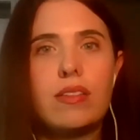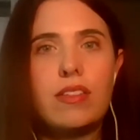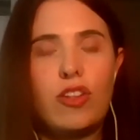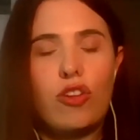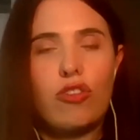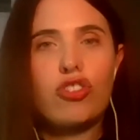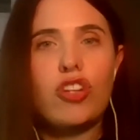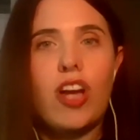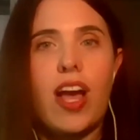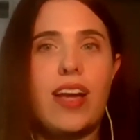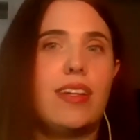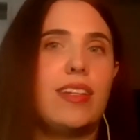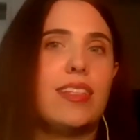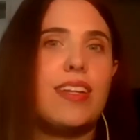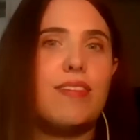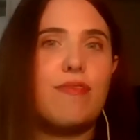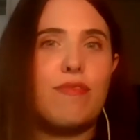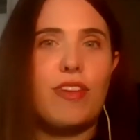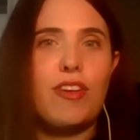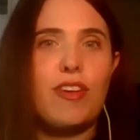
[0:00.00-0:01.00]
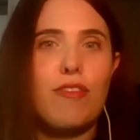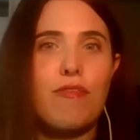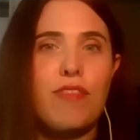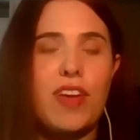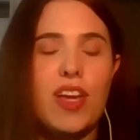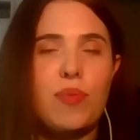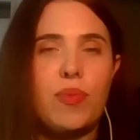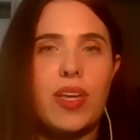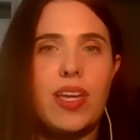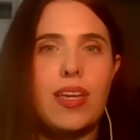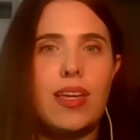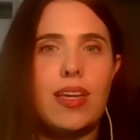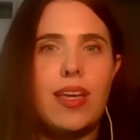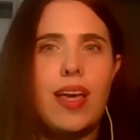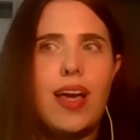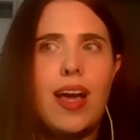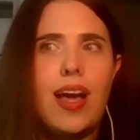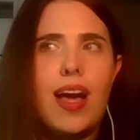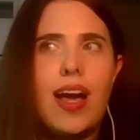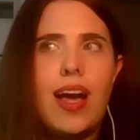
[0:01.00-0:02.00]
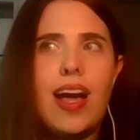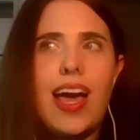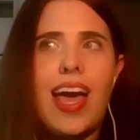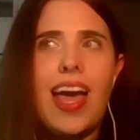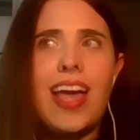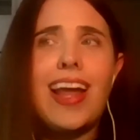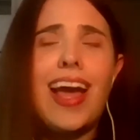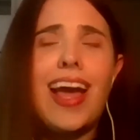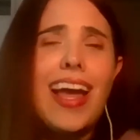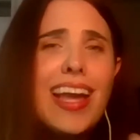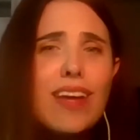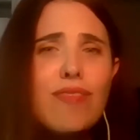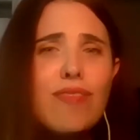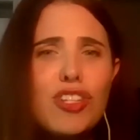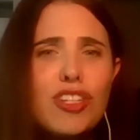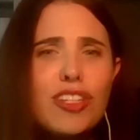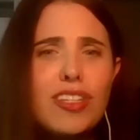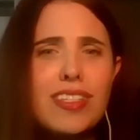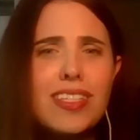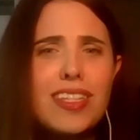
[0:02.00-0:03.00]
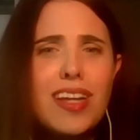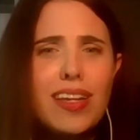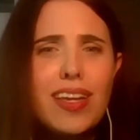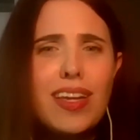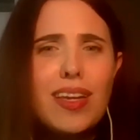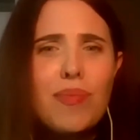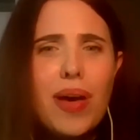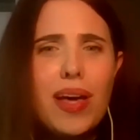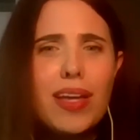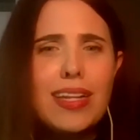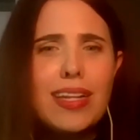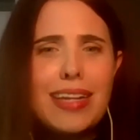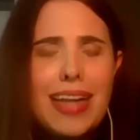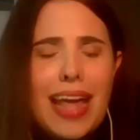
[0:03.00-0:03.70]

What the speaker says: your child and for your family. And I have chills talking about it